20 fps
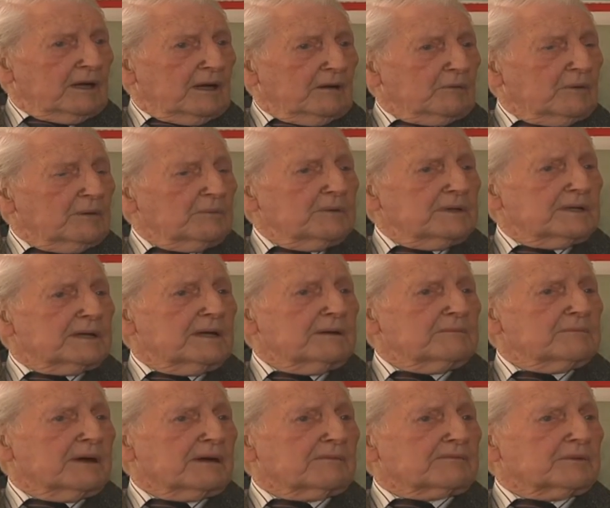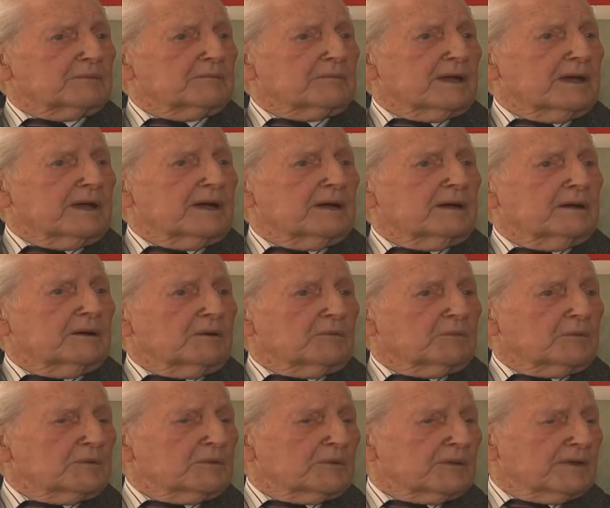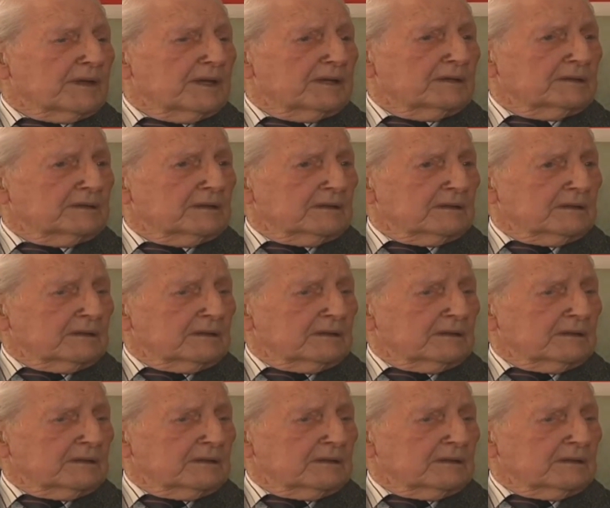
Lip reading: When we came back from there, we were then